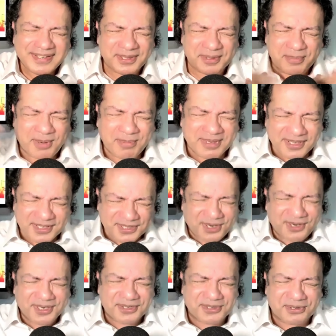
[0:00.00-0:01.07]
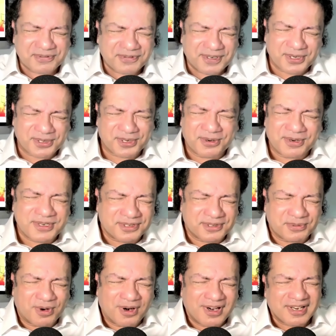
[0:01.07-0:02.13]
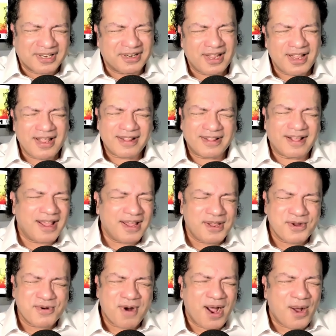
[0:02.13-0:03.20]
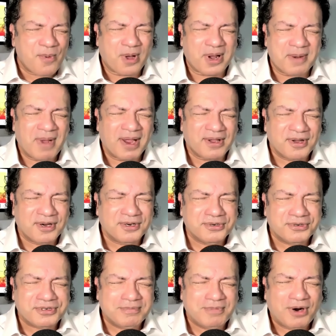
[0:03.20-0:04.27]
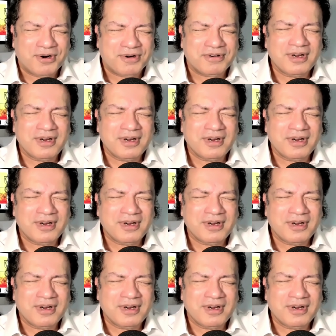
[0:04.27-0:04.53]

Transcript: And the moment the song is over, you go into the world and there you are. What am I going to do tomorrow?